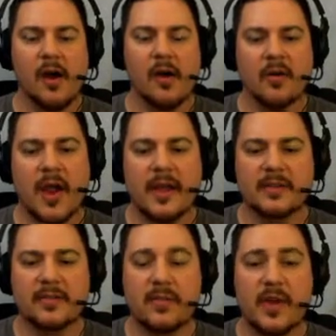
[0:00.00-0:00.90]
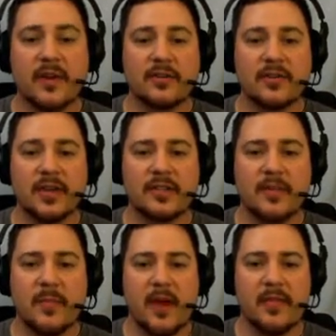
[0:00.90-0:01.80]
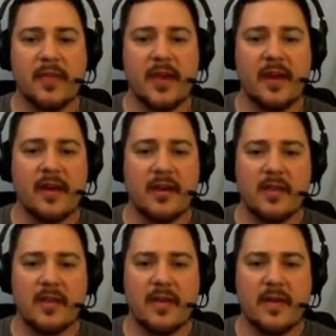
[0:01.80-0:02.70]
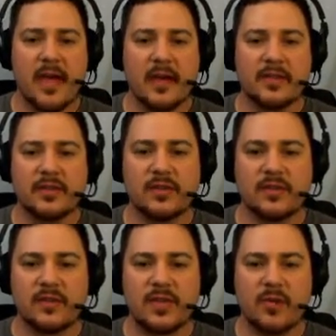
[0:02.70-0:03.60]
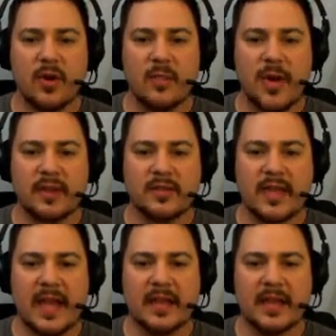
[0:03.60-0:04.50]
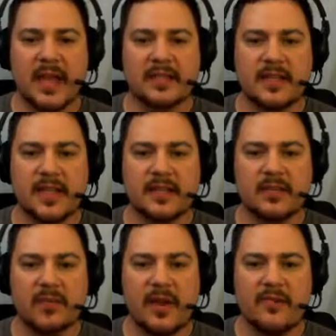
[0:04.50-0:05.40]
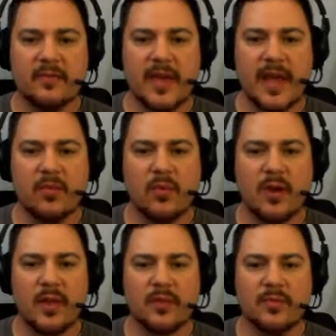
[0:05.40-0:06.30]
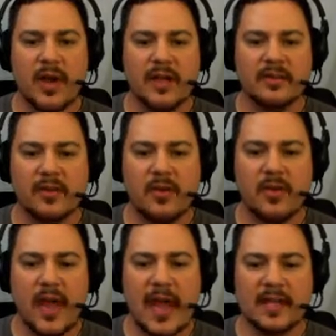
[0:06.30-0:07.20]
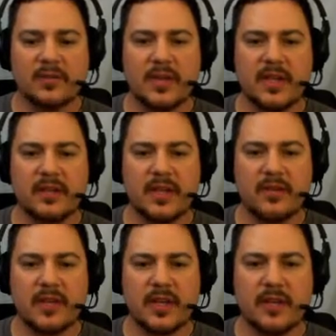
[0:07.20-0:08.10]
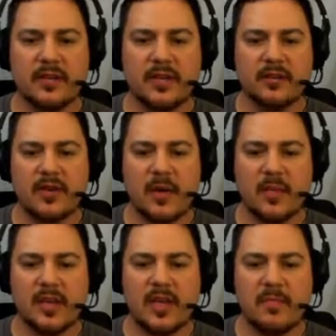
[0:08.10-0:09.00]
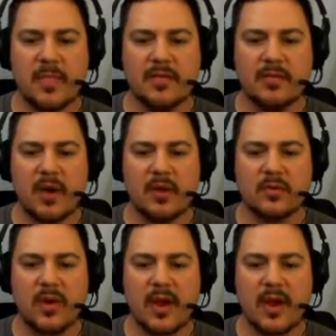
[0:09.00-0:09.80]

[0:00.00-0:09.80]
Alright, so we are just about there. As you can see, we're about 10 light seconds away from Kanwar Enterprise, so as we continue to get closer, I'm going to keep my throttle